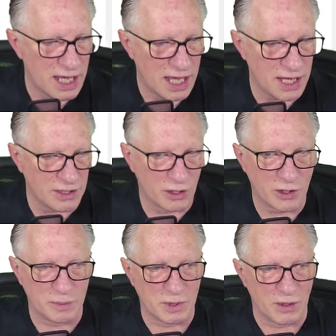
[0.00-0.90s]
in your
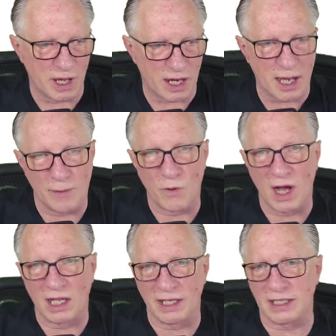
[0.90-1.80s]
crypto.com
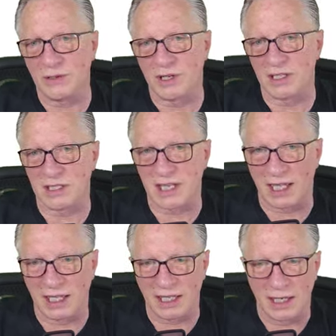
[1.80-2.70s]
wallet, you can
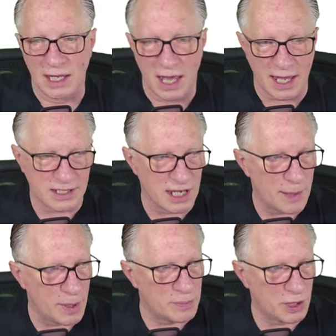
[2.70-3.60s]
sell it and
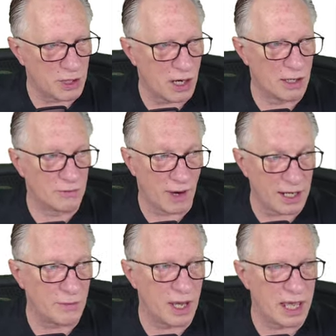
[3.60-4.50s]
top up your card
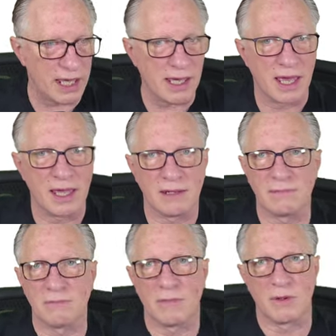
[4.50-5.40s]
right away
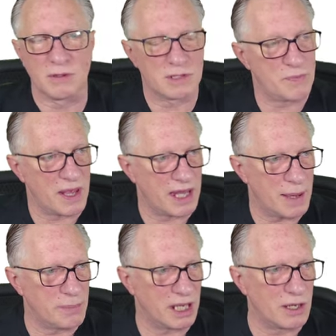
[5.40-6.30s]
and spend
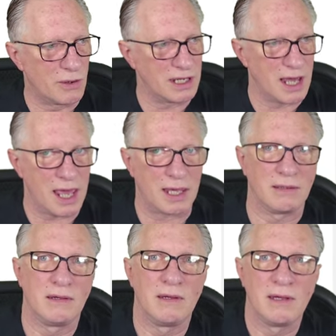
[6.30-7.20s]
that Bitcoin. Hey,
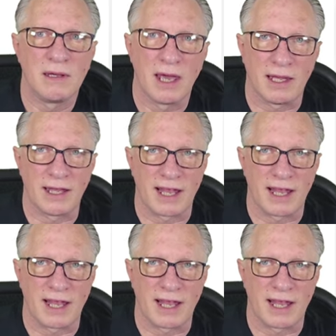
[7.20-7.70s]
and